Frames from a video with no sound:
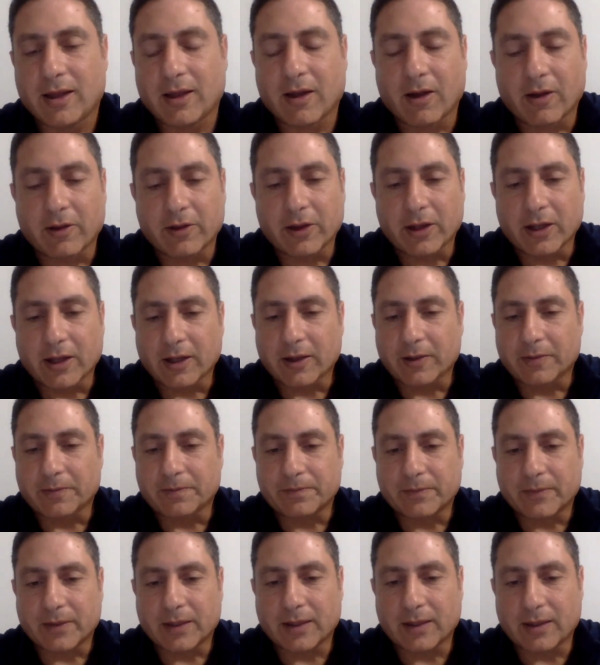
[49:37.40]
the
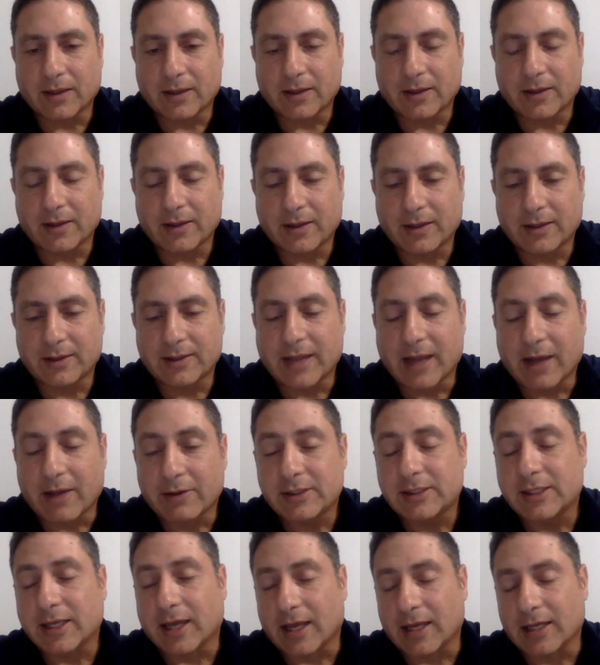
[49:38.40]

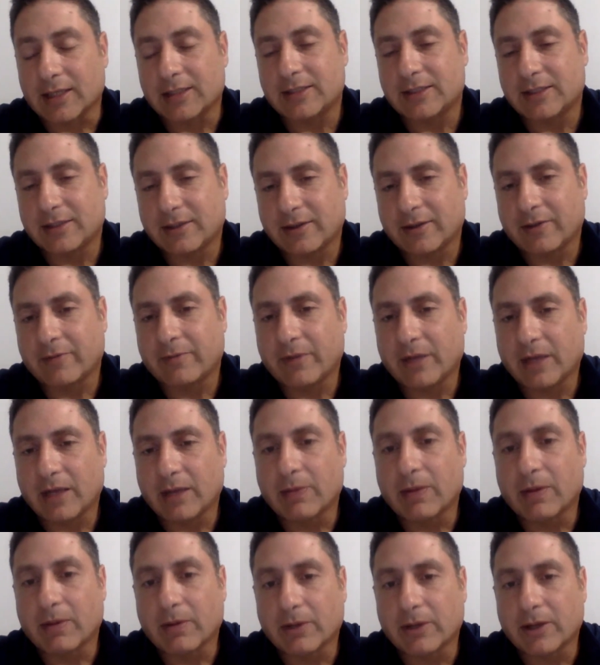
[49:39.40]
downsides of being a
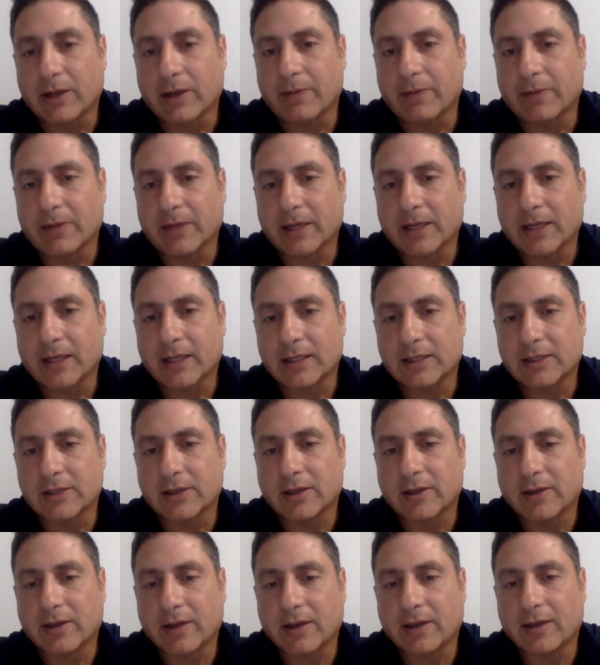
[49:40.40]
public company. And
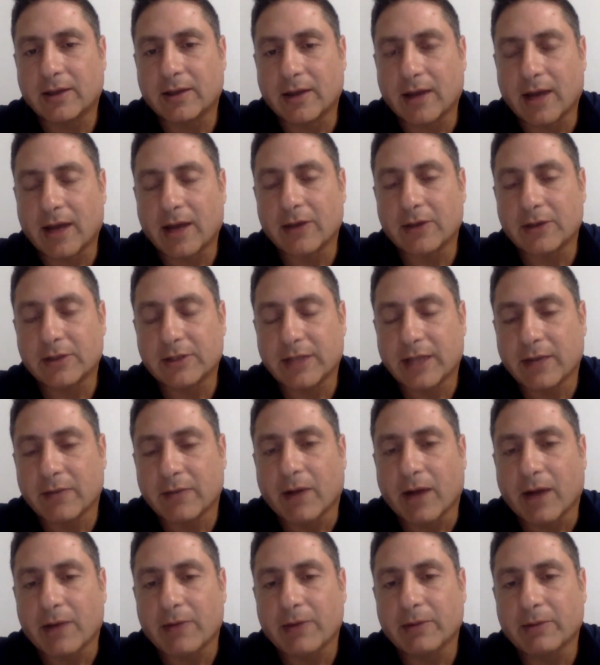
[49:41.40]
so I understand
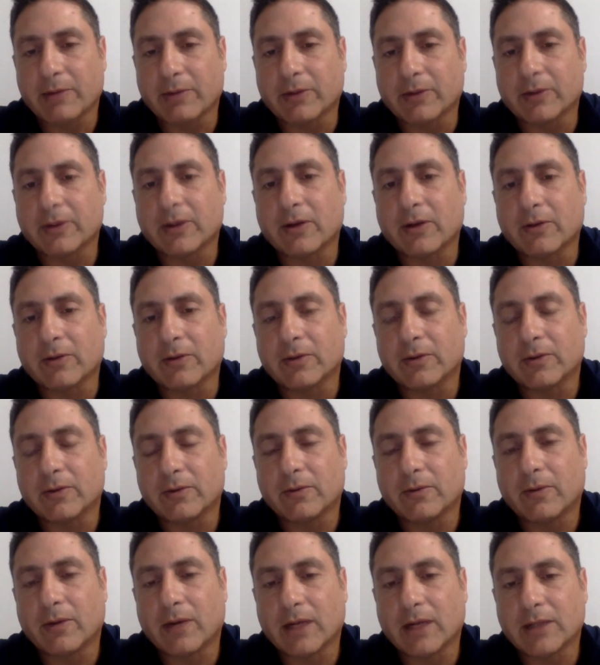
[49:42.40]
why people don't
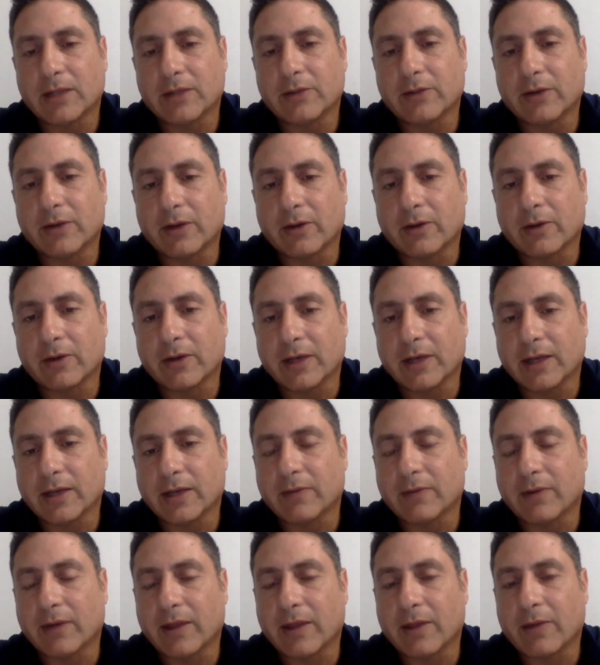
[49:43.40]
want to do it early and
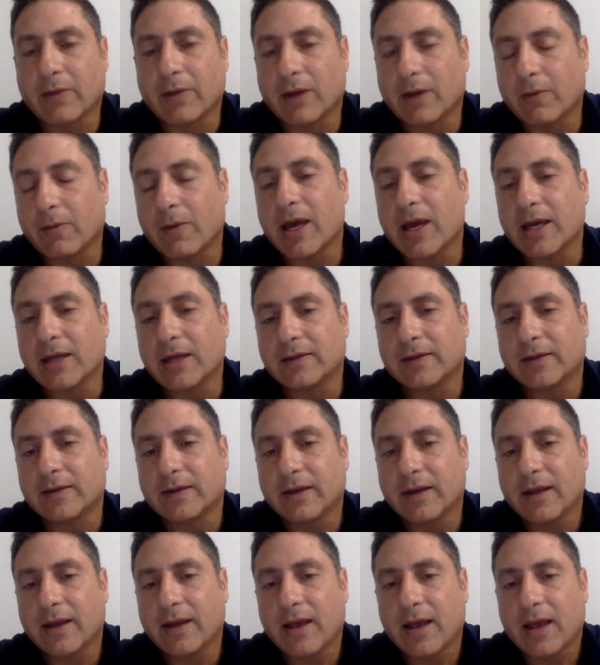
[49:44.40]
why they want to wait.
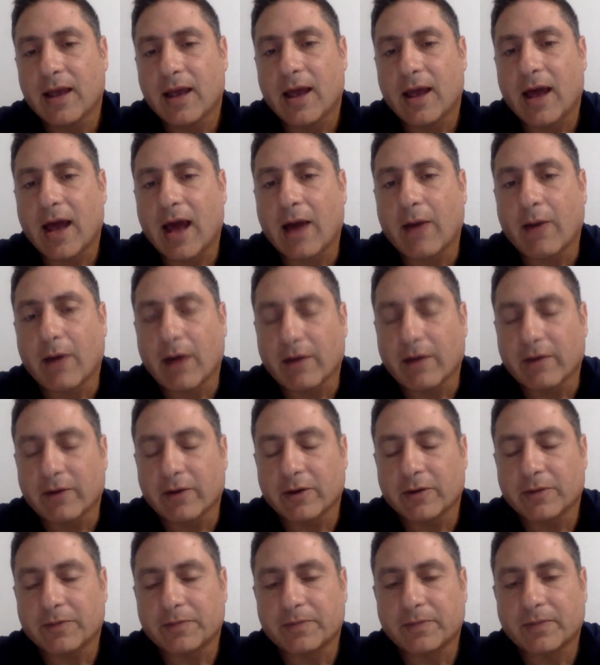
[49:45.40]

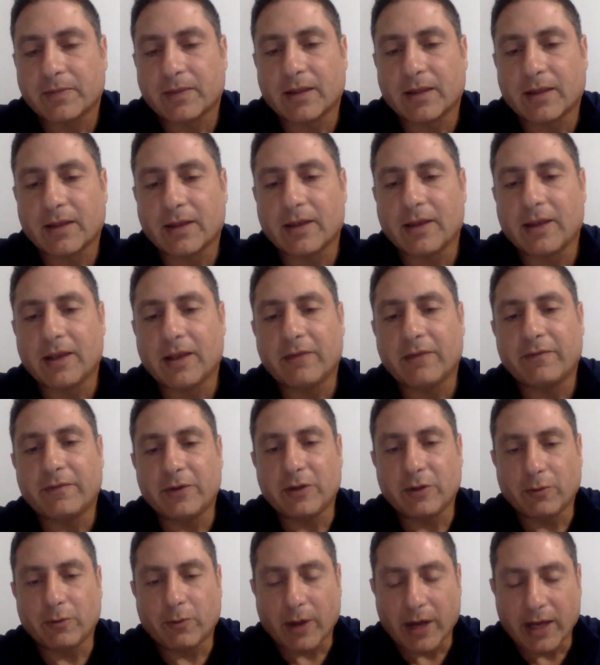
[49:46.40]
However, if
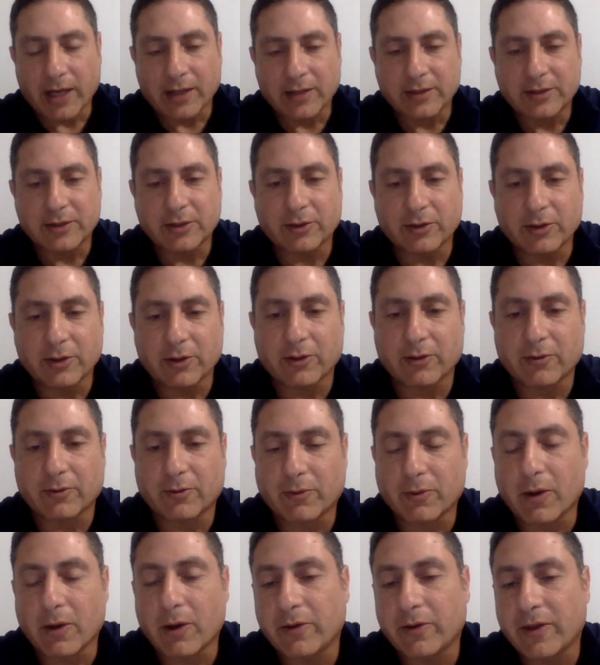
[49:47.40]
you wait until your
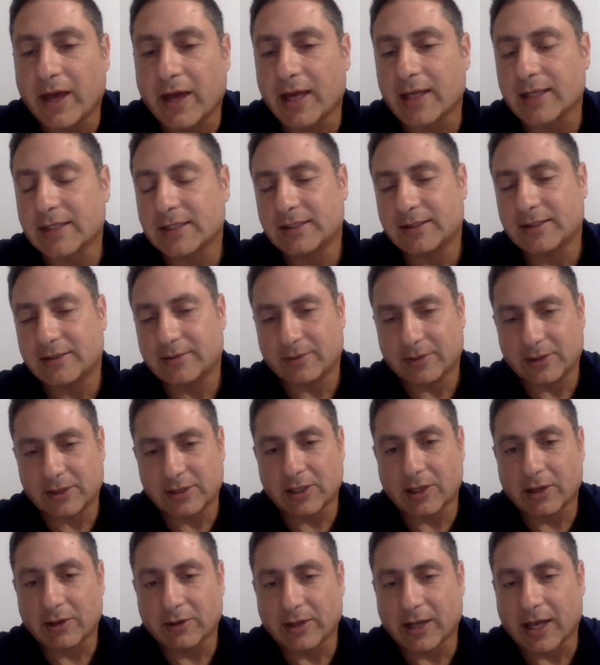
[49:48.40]
growth has
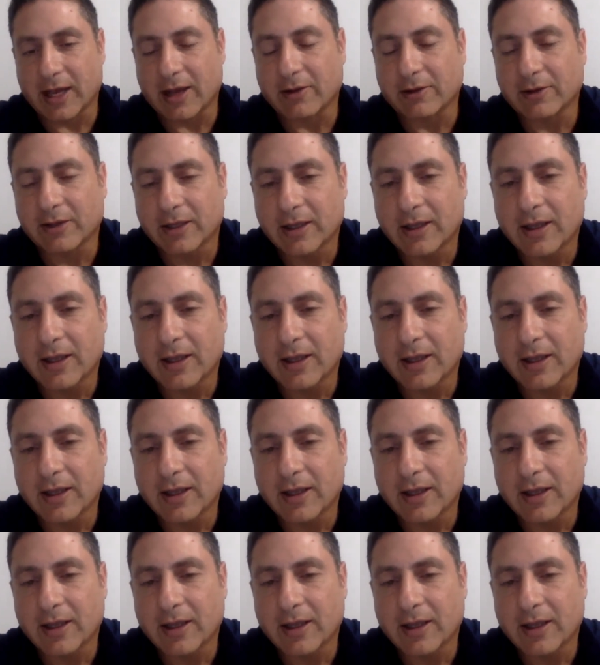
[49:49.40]
slowed down,